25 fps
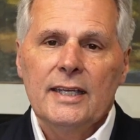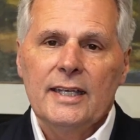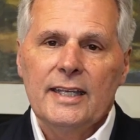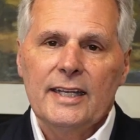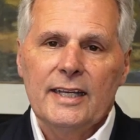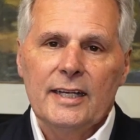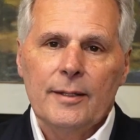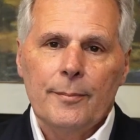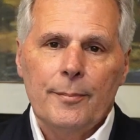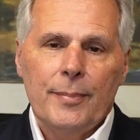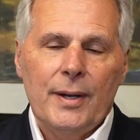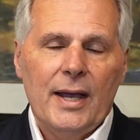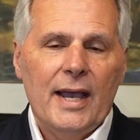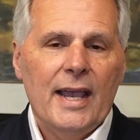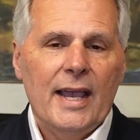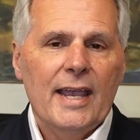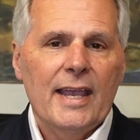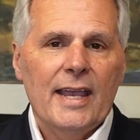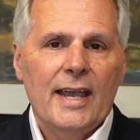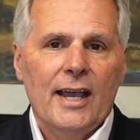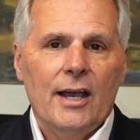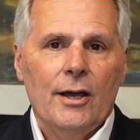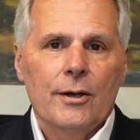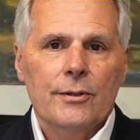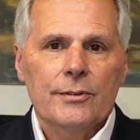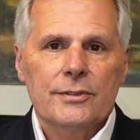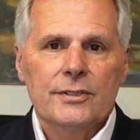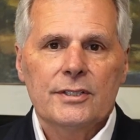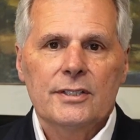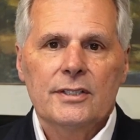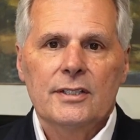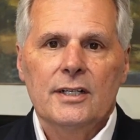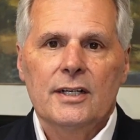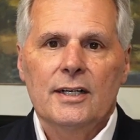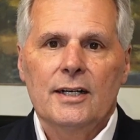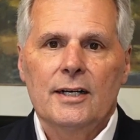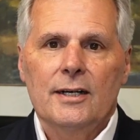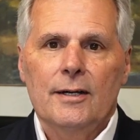In a buyout,
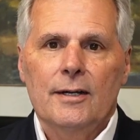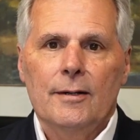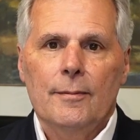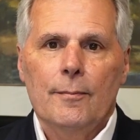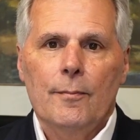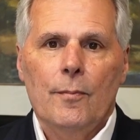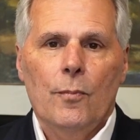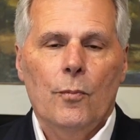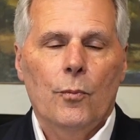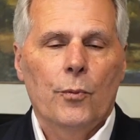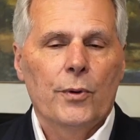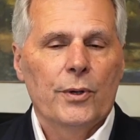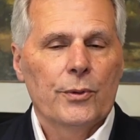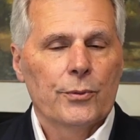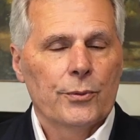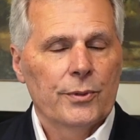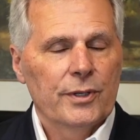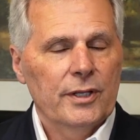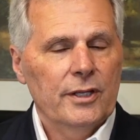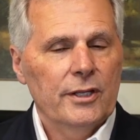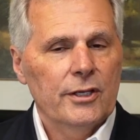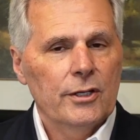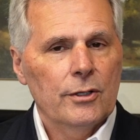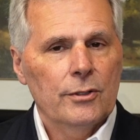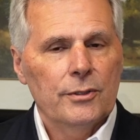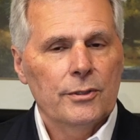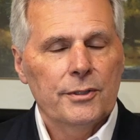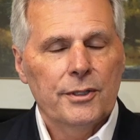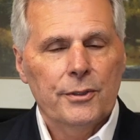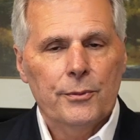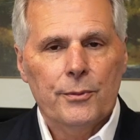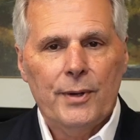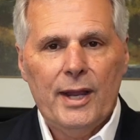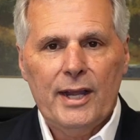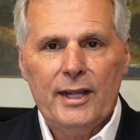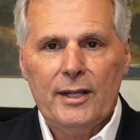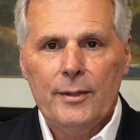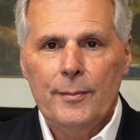um, we really only
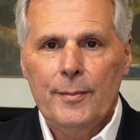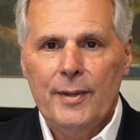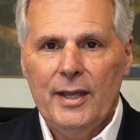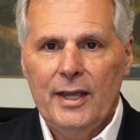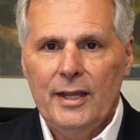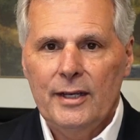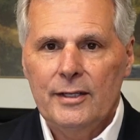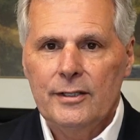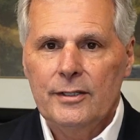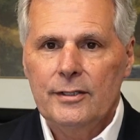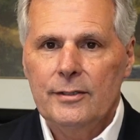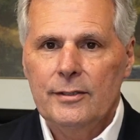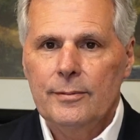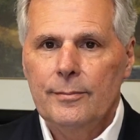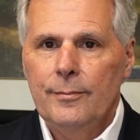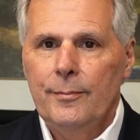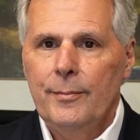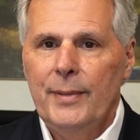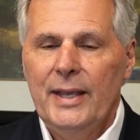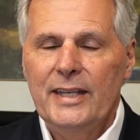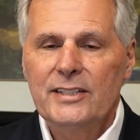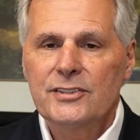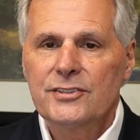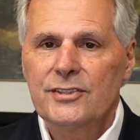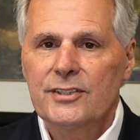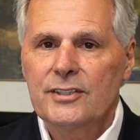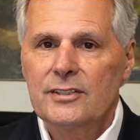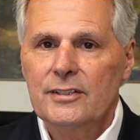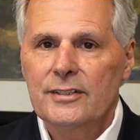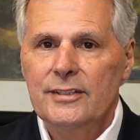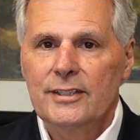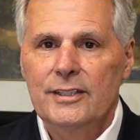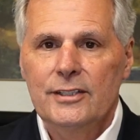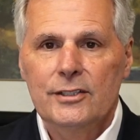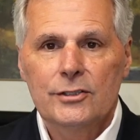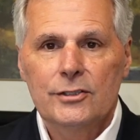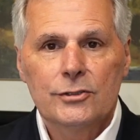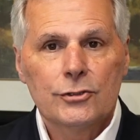recommend
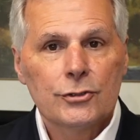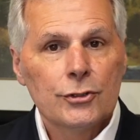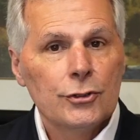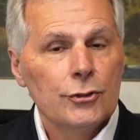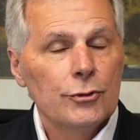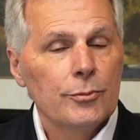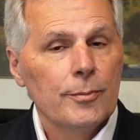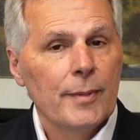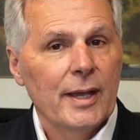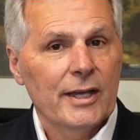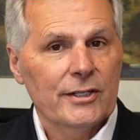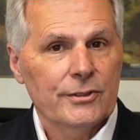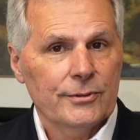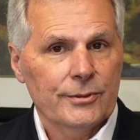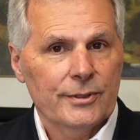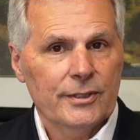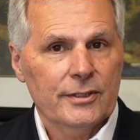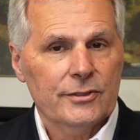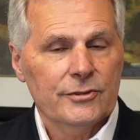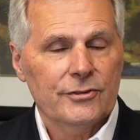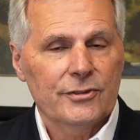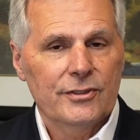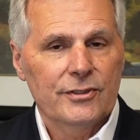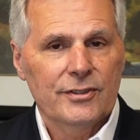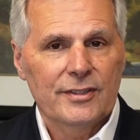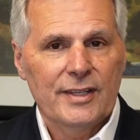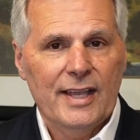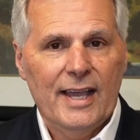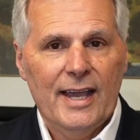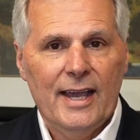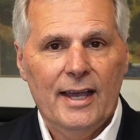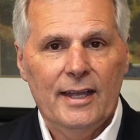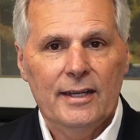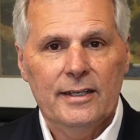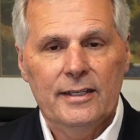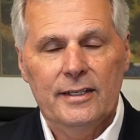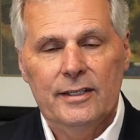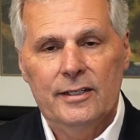basically two metrics, and
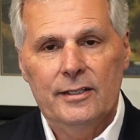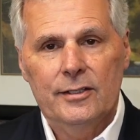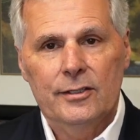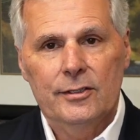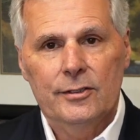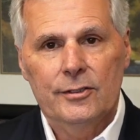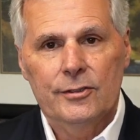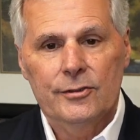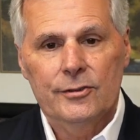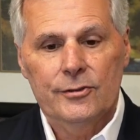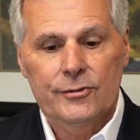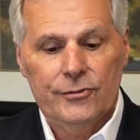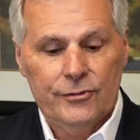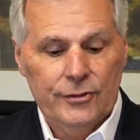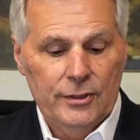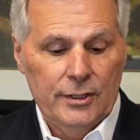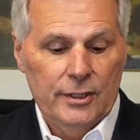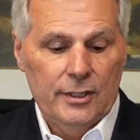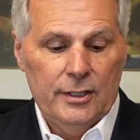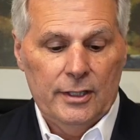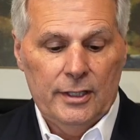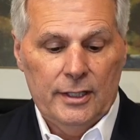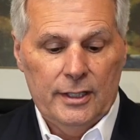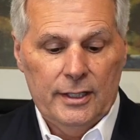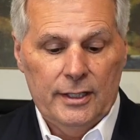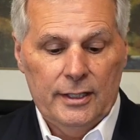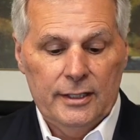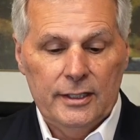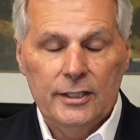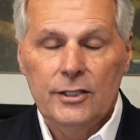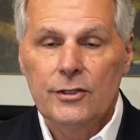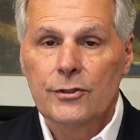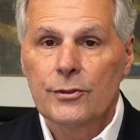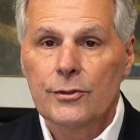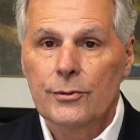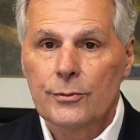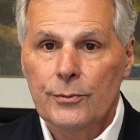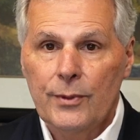that is uh,
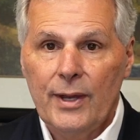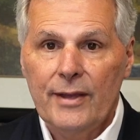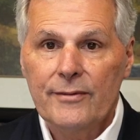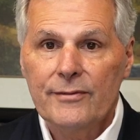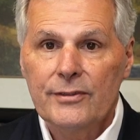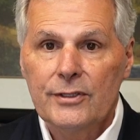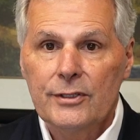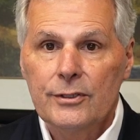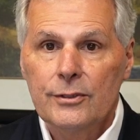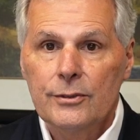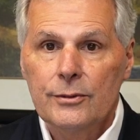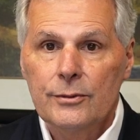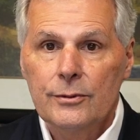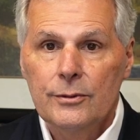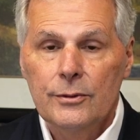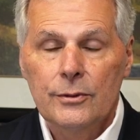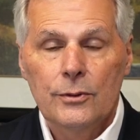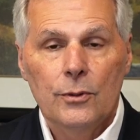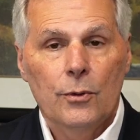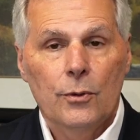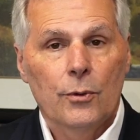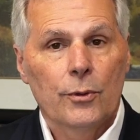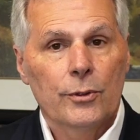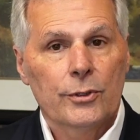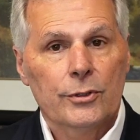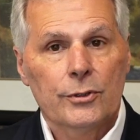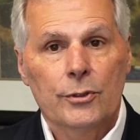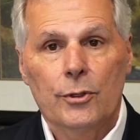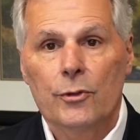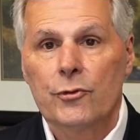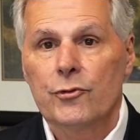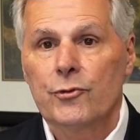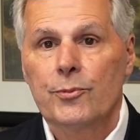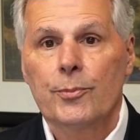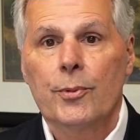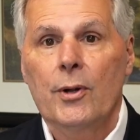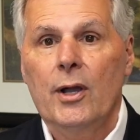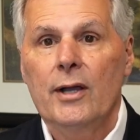either revenue or
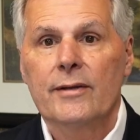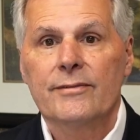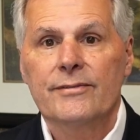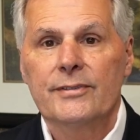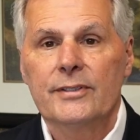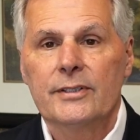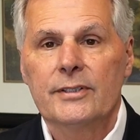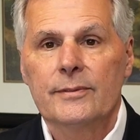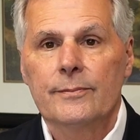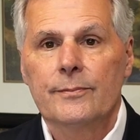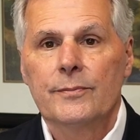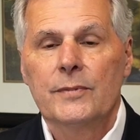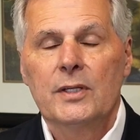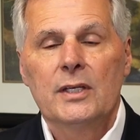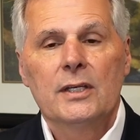gross profit.